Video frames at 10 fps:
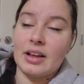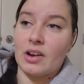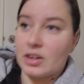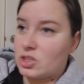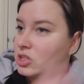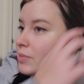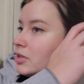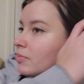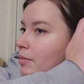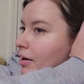got it shipped
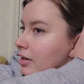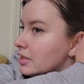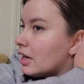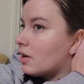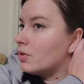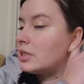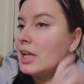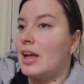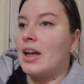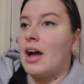to my parents' house
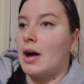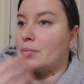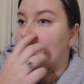um,